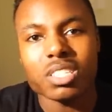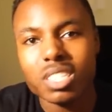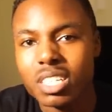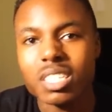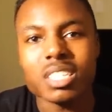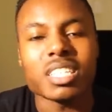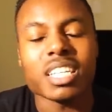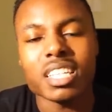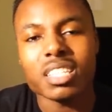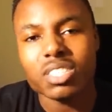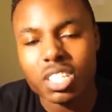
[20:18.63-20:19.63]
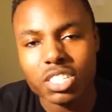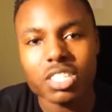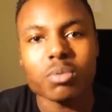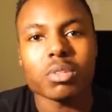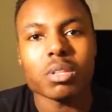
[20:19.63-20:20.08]
good getting the
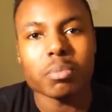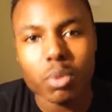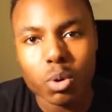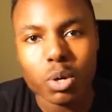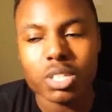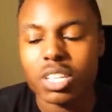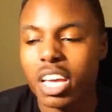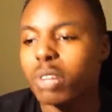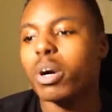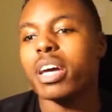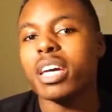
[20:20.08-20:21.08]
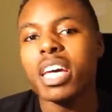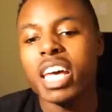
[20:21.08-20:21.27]
session in with the boys anyway